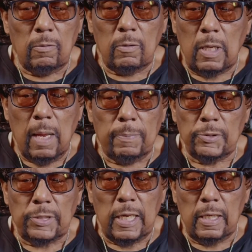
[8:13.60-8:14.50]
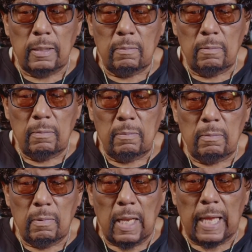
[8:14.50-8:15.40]
compensated
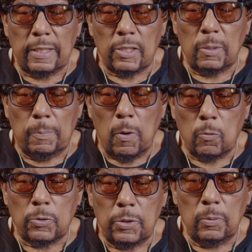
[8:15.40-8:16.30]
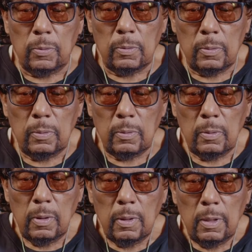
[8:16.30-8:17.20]
like they're supposed to.
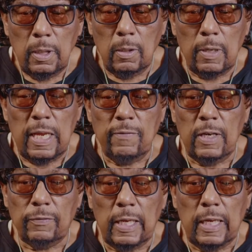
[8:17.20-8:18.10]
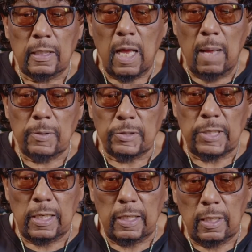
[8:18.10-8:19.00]
Even if they get
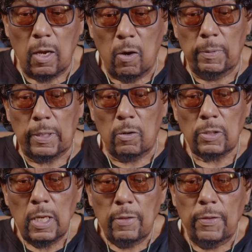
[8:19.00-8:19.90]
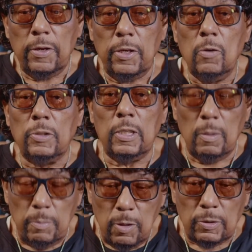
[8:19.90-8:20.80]
compensated at all, because they're using the
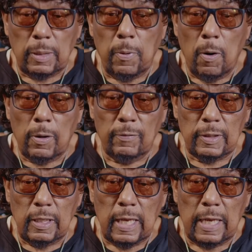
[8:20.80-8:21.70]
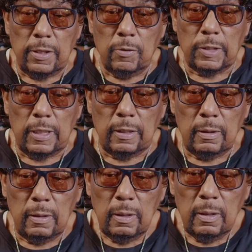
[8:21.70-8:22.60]
music part of it. They're not using,
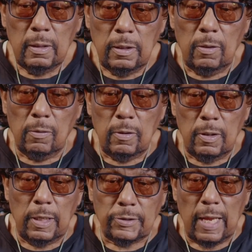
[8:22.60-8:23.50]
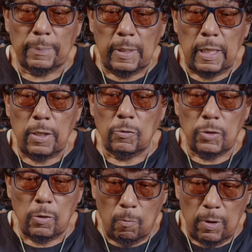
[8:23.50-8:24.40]
they sample and they're
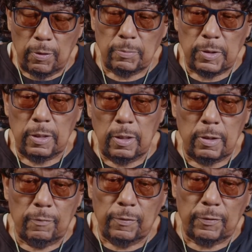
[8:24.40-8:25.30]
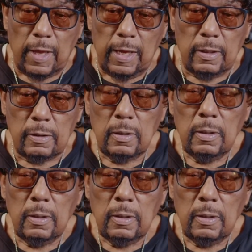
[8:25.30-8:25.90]
using the rhythms and the different things.